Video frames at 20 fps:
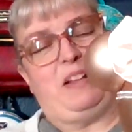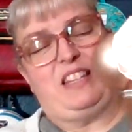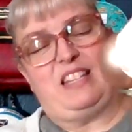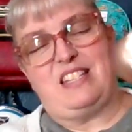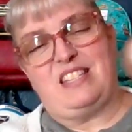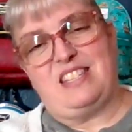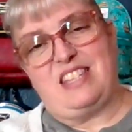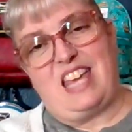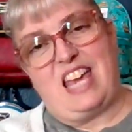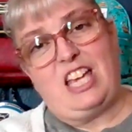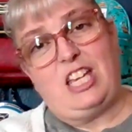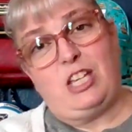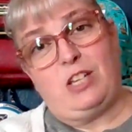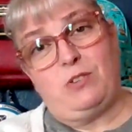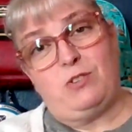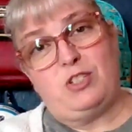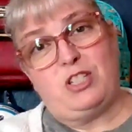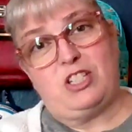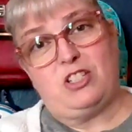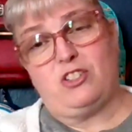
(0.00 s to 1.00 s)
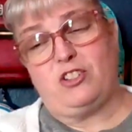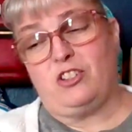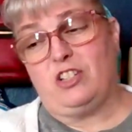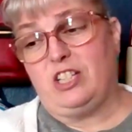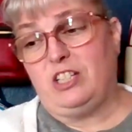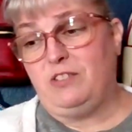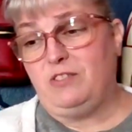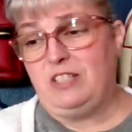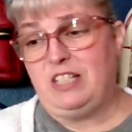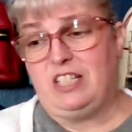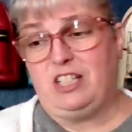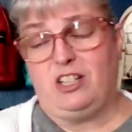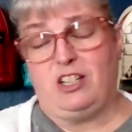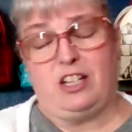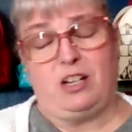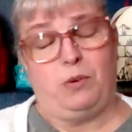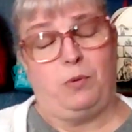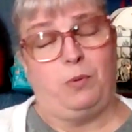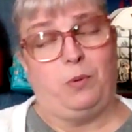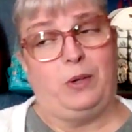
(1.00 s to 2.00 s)
about this. Thank you, Ginger. You did
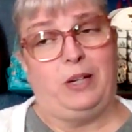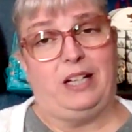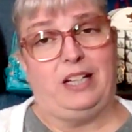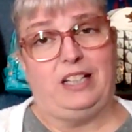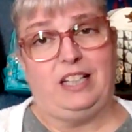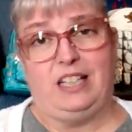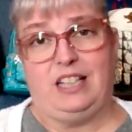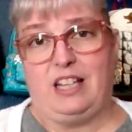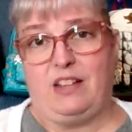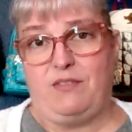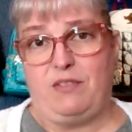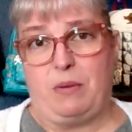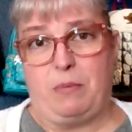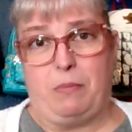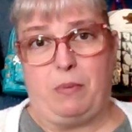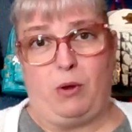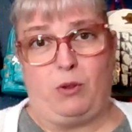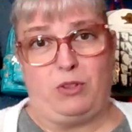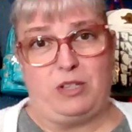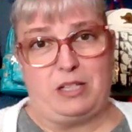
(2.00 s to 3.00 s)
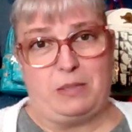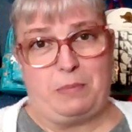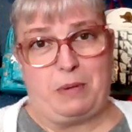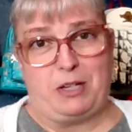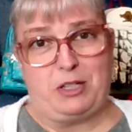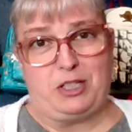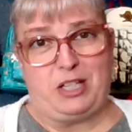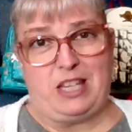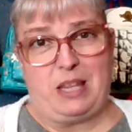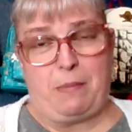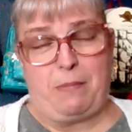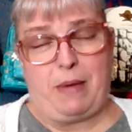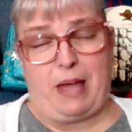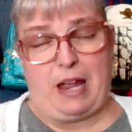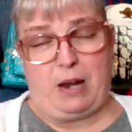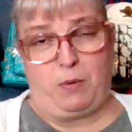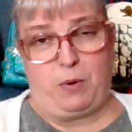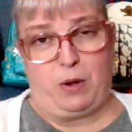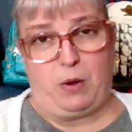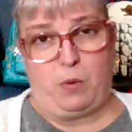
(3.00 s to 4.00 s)
good. I really love them both, especially the pirate